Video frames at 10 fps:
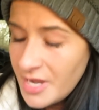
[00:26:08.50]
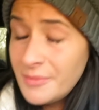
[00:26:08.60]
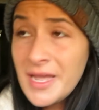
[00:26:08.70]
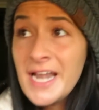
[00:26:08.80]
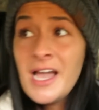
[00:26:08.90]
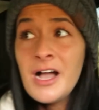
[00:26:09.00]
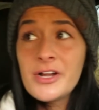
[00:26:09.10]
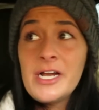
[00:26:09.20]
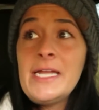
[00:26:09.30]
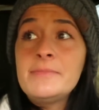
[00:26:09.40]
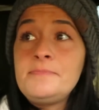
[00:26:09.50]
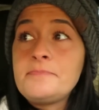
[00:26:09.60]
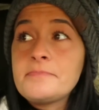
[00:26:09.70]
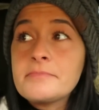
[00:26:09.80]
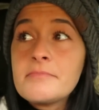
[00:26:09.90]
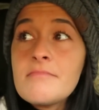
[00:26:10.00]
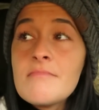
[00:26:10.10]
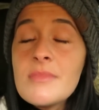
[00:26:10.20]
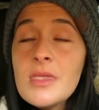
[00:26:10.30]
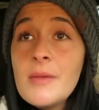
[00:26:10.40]
And I'm kind of hungry,
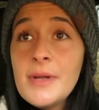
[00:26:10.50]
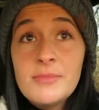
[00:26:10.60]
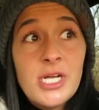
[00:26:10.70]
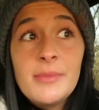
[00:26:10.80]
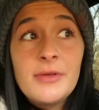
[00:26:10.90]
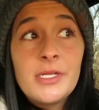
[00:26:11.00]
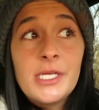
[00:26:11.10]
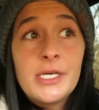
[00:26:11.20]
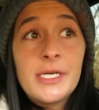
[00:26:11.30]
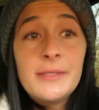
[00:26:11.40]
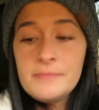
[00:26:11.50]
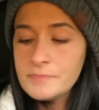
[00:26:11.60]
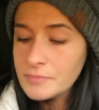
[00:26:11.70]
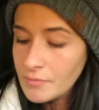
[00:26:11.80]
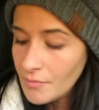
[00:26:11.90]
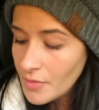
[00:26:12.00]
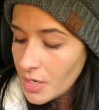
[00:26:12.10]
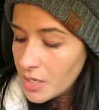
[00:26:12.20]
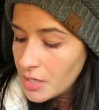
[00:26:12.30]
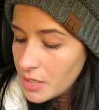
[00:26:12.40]
but I'm trying to be really good.
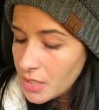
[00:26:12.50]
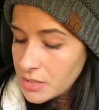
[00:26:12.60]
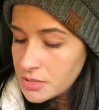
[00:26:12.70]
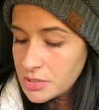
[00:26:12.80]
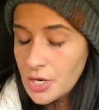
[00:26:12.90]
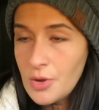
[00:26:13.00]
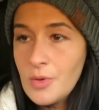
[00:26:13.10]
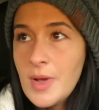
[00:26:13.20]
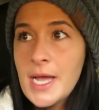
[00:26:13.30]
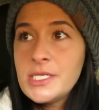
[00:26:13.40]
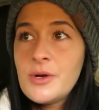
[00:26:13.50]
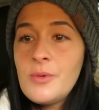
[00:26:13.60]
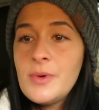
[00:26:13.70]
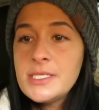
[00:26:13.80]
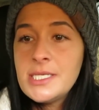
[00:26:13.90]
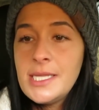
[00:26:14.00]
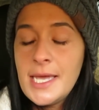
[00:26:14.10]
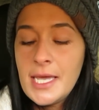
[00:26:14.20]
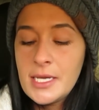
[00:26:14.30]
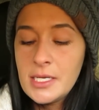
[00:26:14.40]
So I don't want to
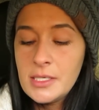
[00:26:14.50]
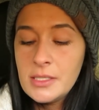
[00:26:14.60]
like